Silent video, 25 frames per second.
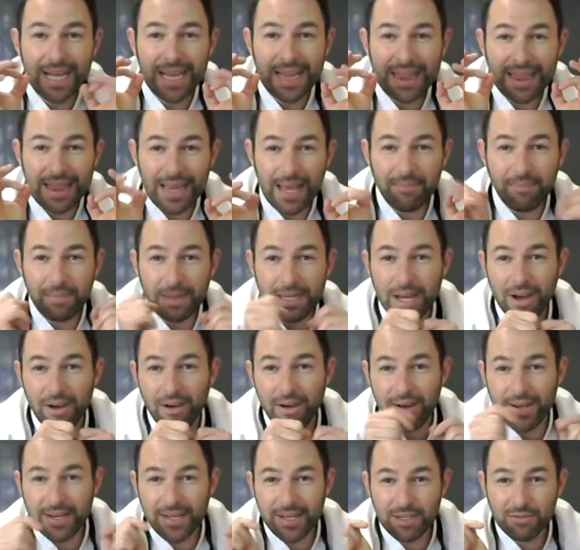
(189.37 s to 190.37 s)
Let me know
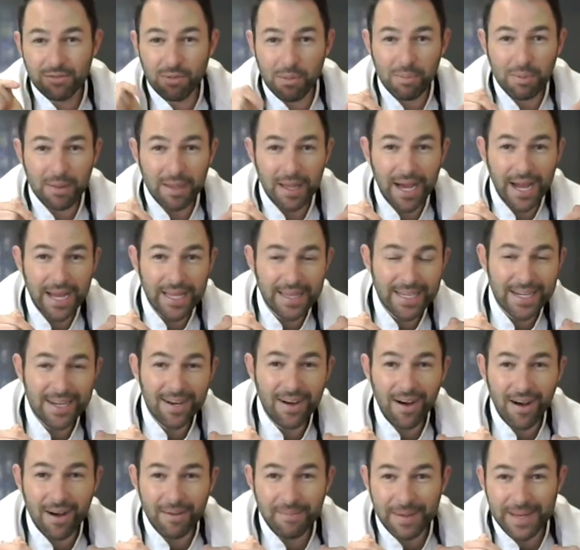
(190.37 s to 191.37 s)
how it is. Reply in the
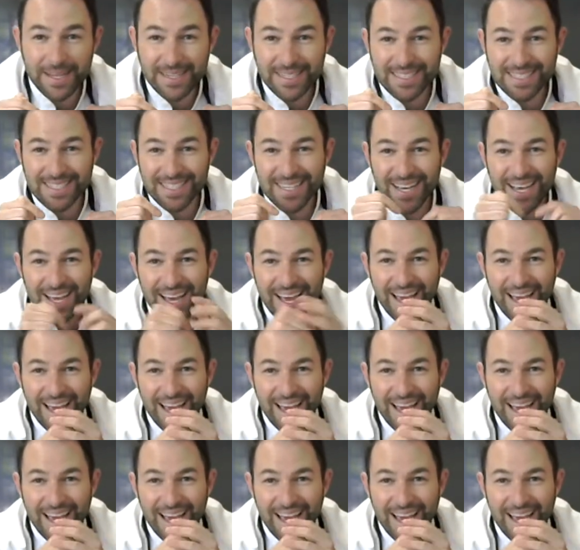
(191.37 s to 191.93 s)
comment,